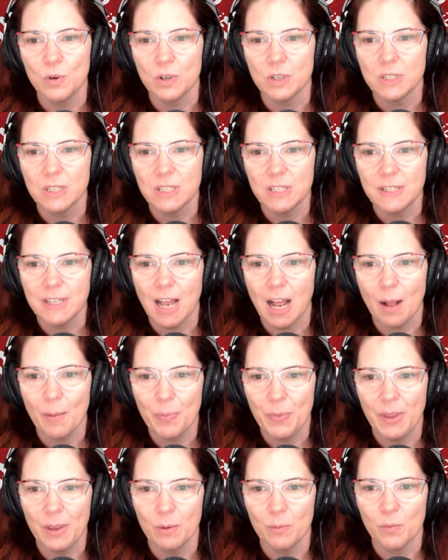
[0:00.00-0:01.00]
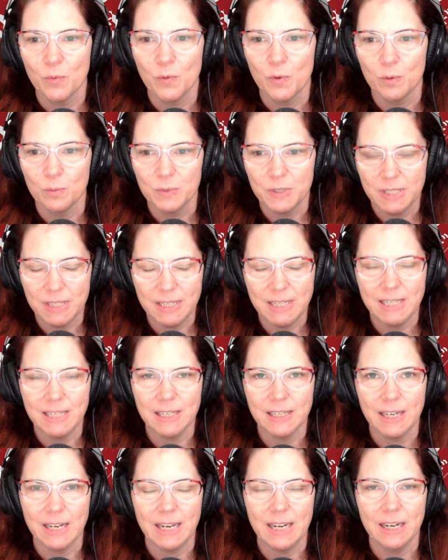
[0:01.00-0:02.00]
stop them from
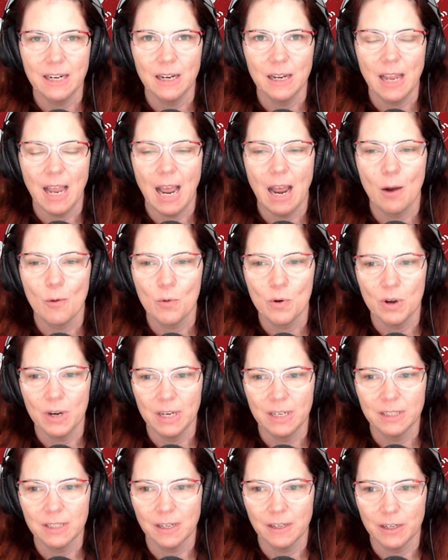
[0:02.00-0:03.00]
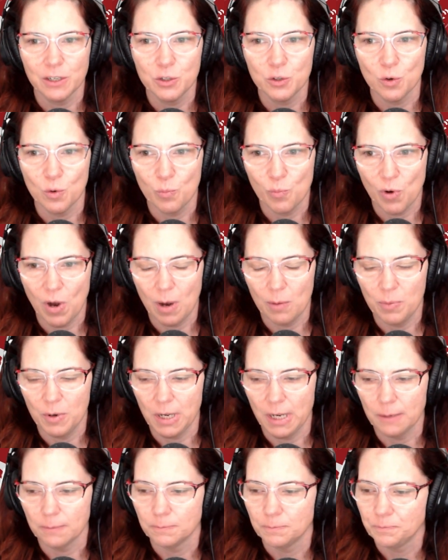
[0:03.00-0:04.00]
stealing our intellectual
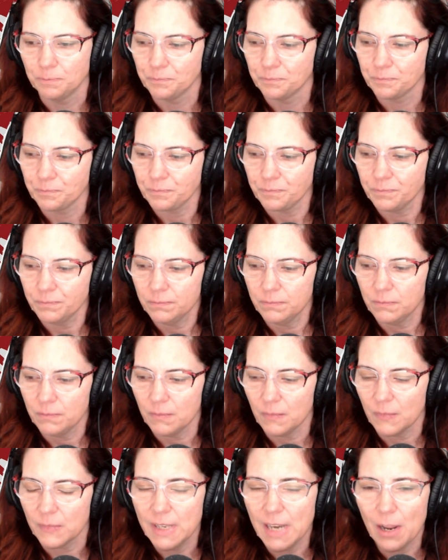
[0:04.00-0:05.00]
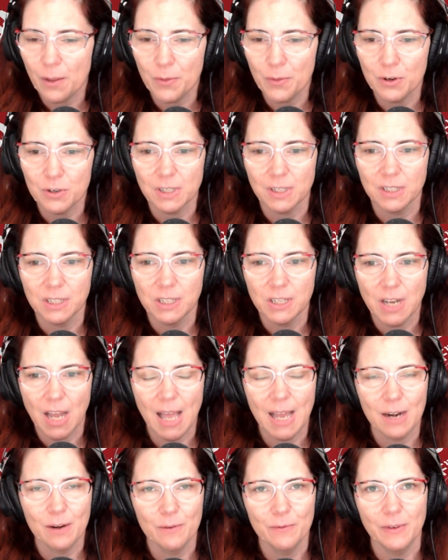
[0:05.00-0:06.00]
property. Now, there's a
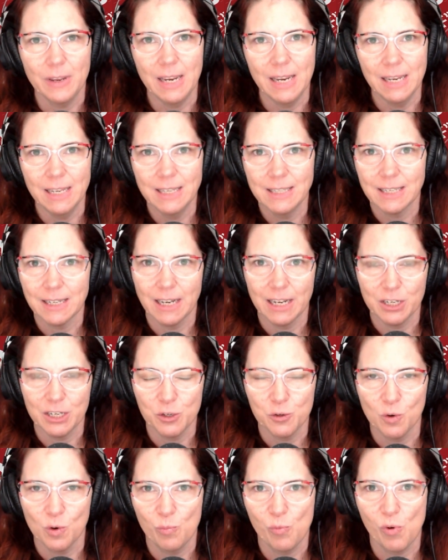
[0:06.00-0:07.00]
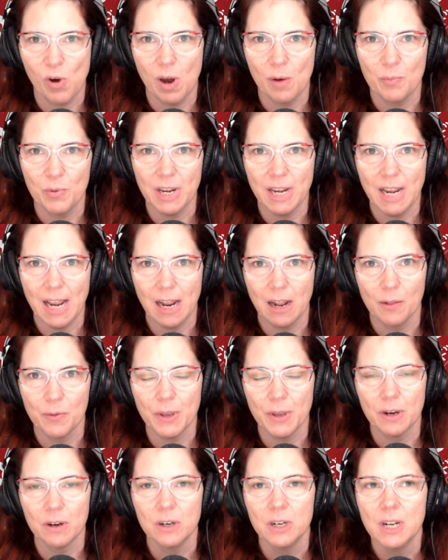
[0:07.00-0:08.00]
lot of intellectual property out
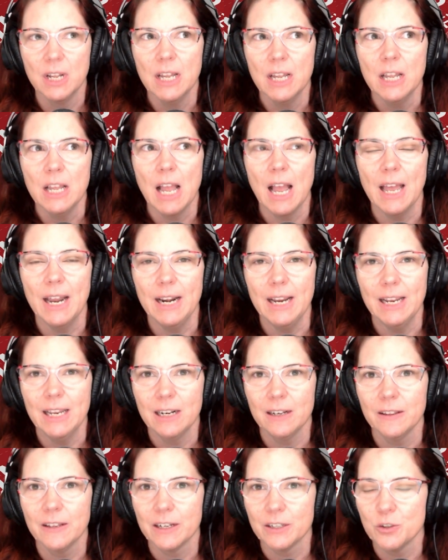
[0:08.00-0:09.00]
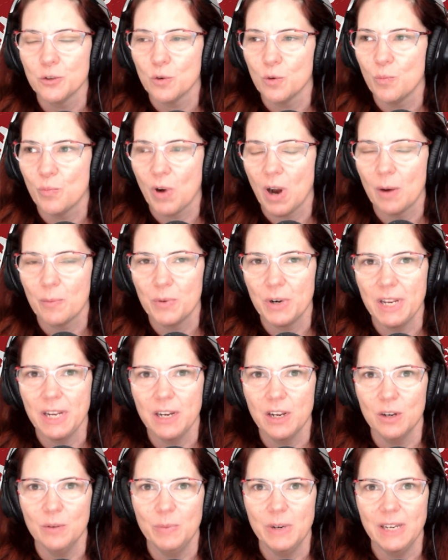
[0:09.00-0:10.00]
there. An intellectual property
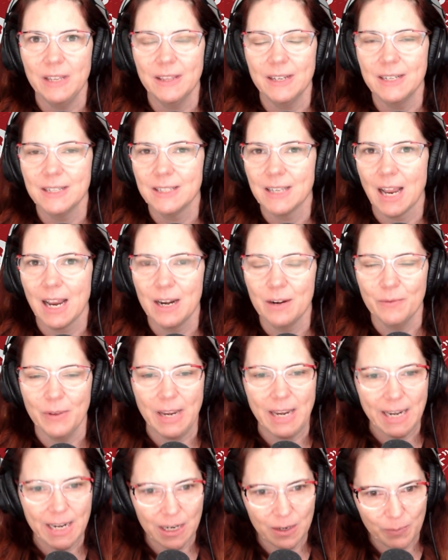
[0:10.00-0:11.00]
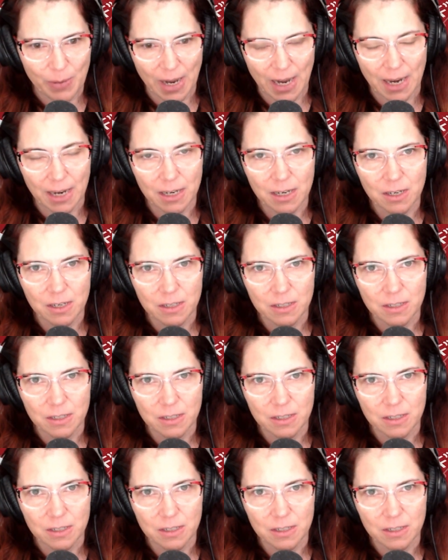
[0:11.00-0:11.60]
could be the design of a handbag,